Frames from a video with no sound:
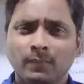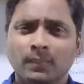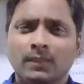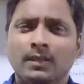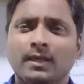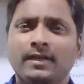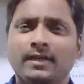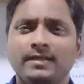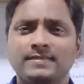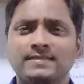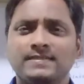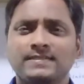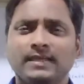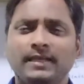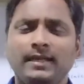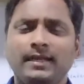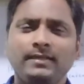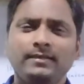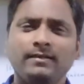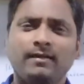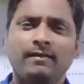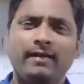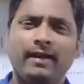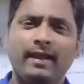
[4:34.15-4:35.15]
It is
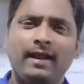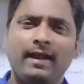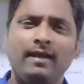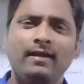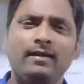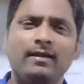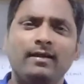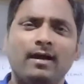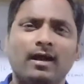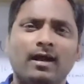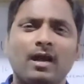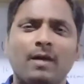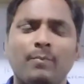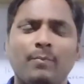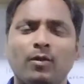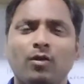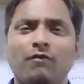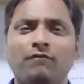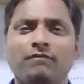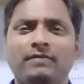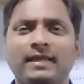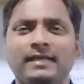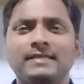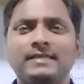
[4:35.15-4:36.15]
either held a couple
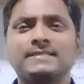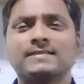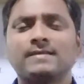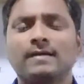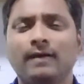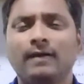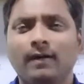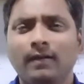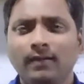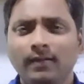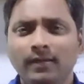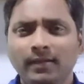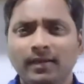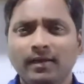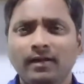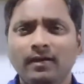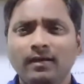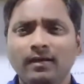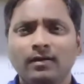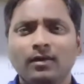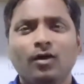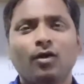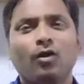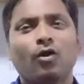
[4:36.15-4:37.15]
of days
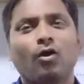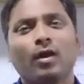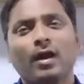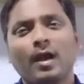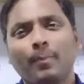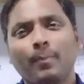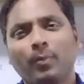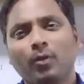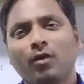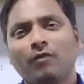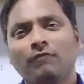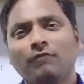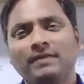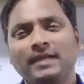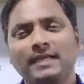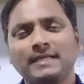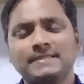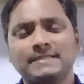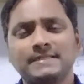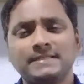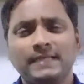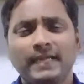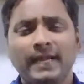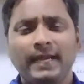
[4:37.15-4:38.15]
earlier or a couple of
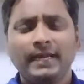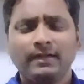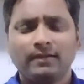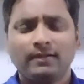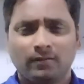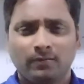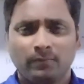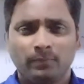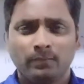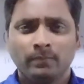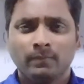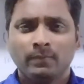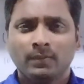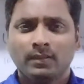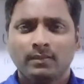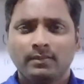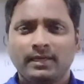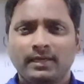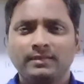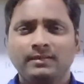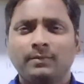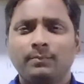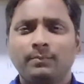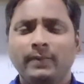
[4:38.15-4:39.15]
days later
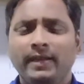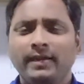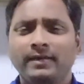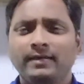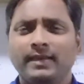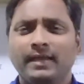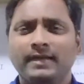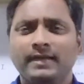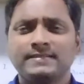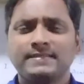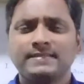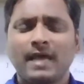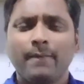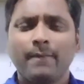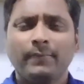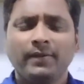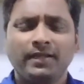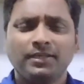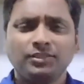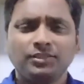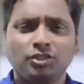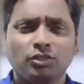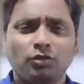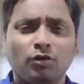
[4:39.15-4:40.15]
than the main
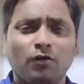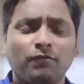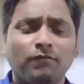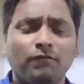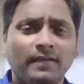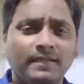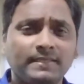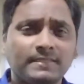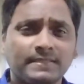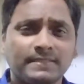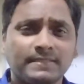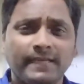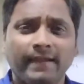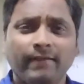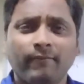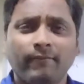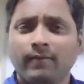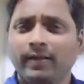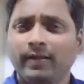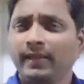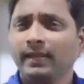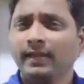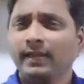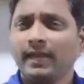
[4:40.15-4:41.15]
examination of listening,
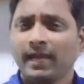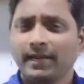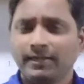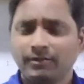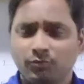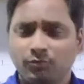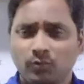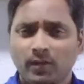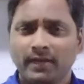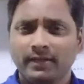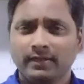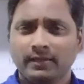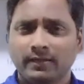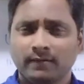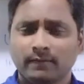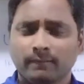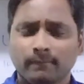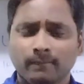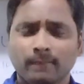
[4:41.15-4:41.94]
reading and writing.